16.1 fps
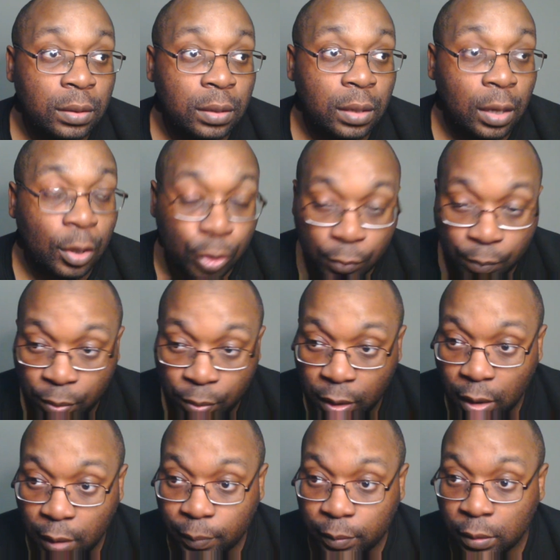other
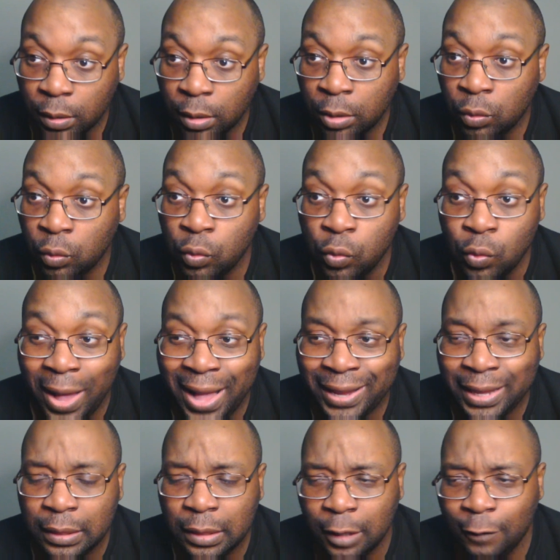people who I
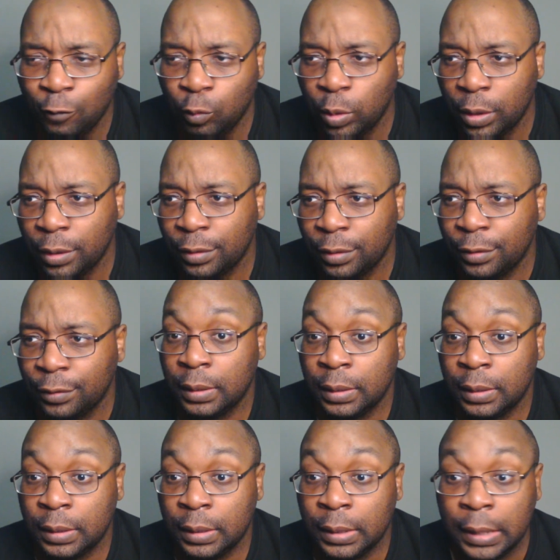can live with
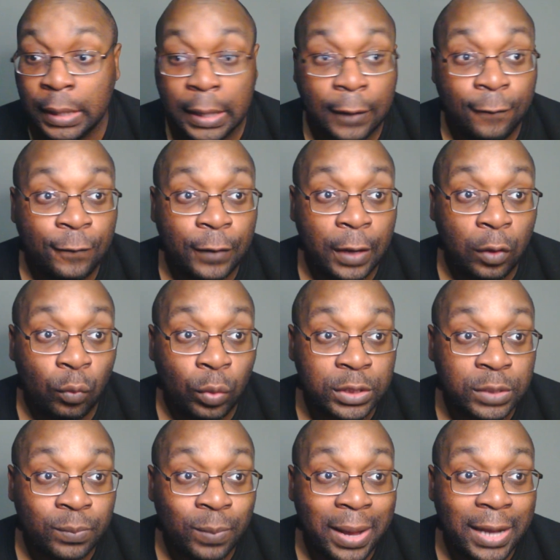if it
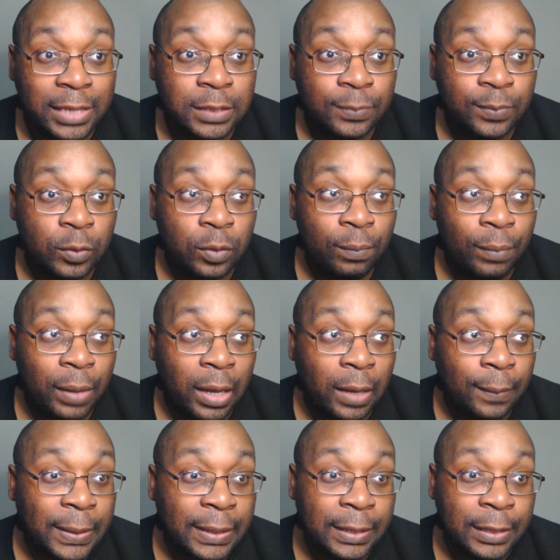was possible,
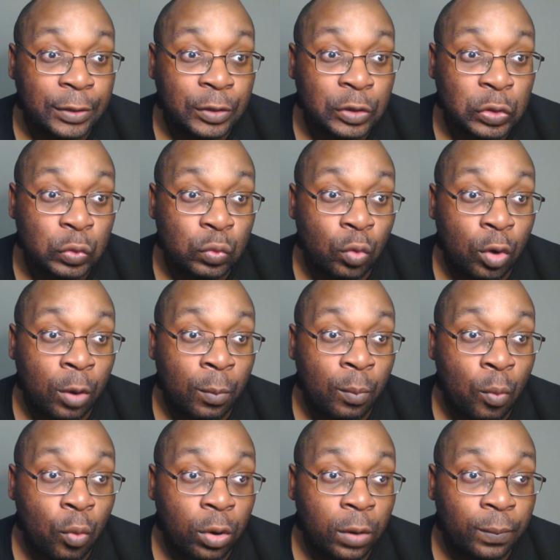maybe two or
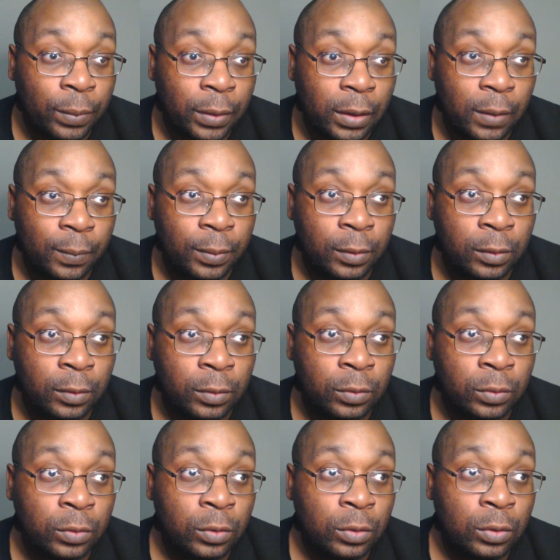more
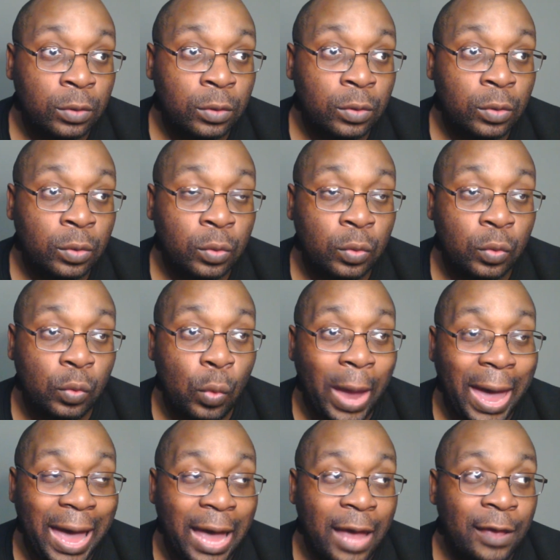people who
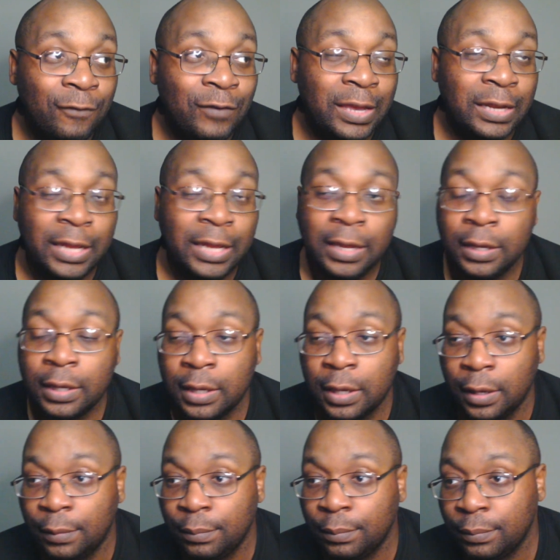have an
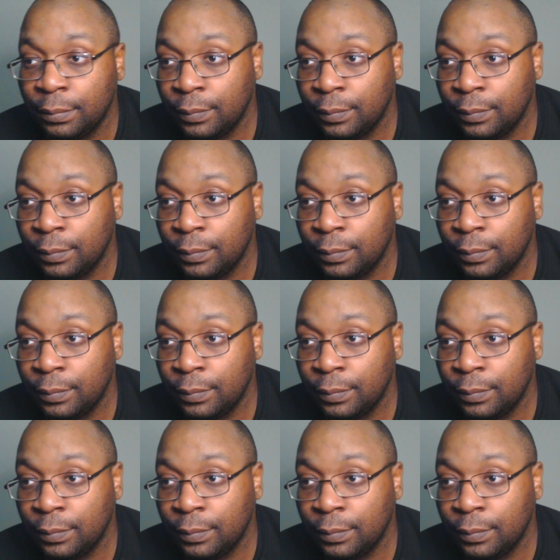income.